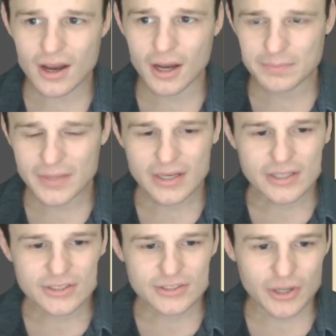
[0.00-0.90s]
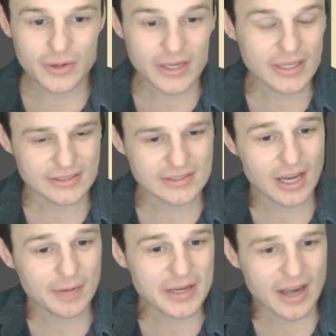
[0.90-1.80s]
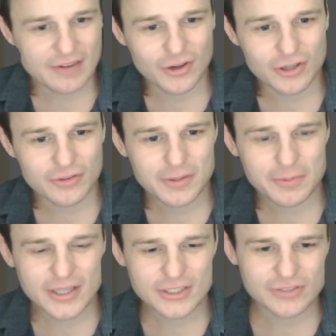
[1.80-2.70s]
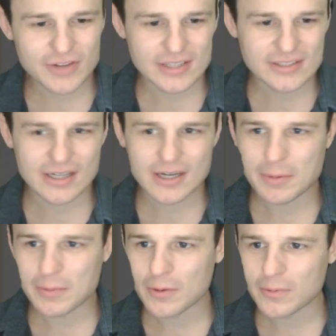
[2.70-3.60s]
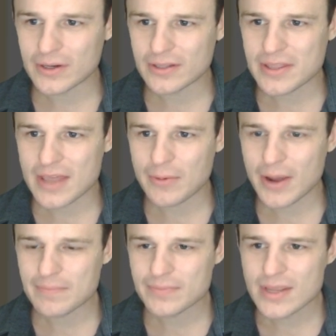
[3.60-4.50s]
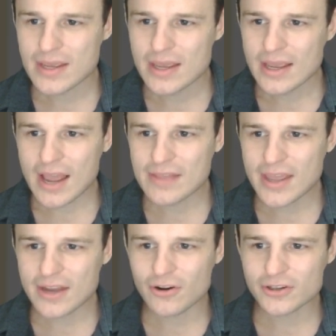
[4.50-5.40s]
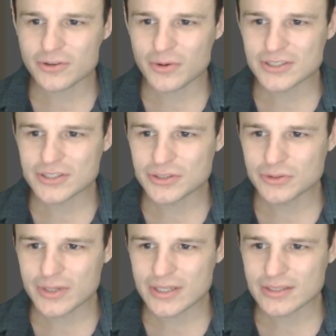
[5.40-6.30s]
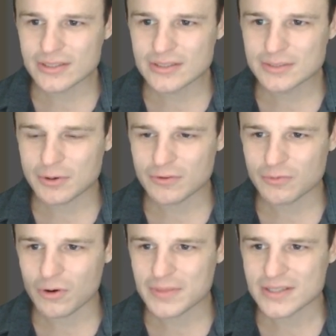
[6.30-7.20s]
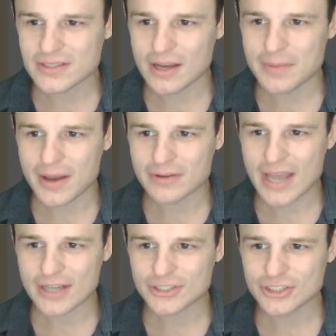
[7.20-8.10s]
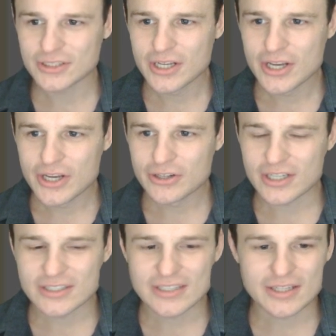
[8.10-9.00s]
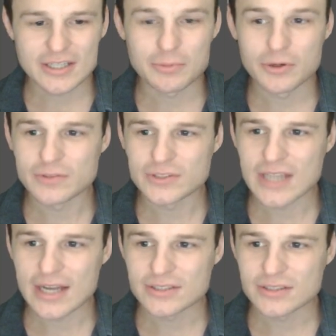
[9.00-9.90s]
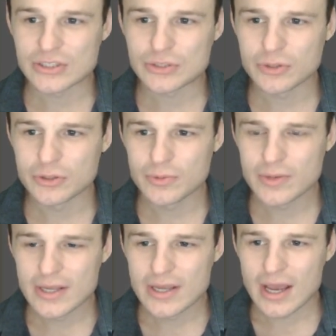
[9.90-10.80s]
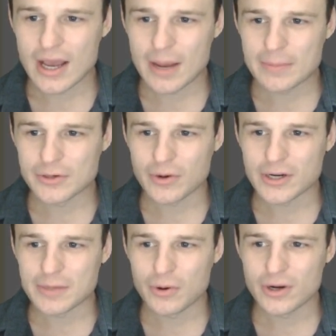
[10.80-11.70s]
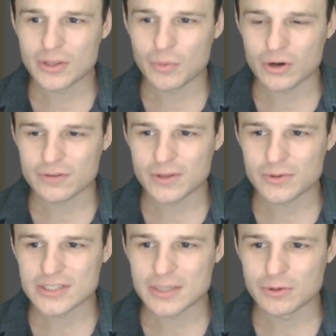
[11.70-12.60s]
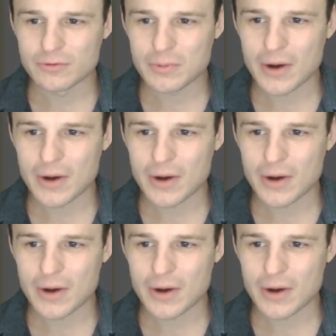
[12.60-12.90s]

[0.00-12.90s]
Um, so it's got to be kind of all over the place. You've got to set it up appropriately that way. And then all you're going to do is perform this unbound action. You're going to set the approval status to true. You're going to put in the workflow as the approval